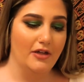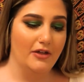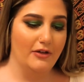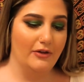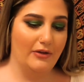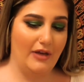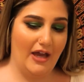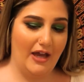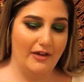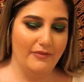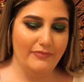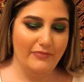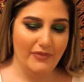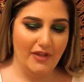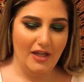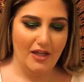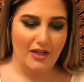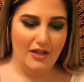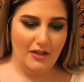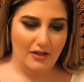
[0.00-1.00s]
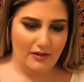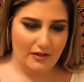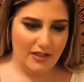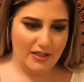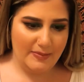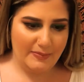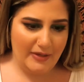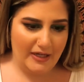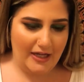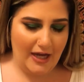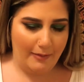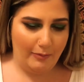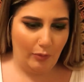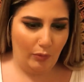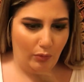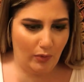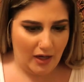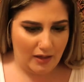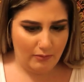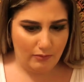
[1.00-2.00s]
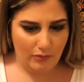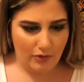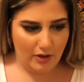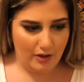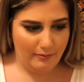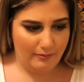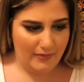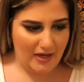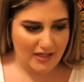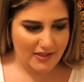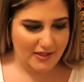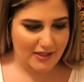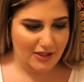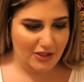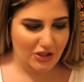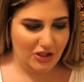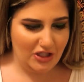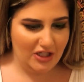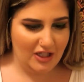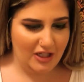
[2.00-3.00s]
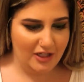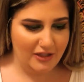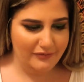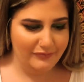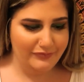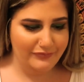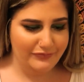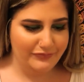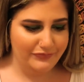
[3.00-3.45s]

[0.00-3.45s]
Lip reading: Okay, let's pick up one more message here.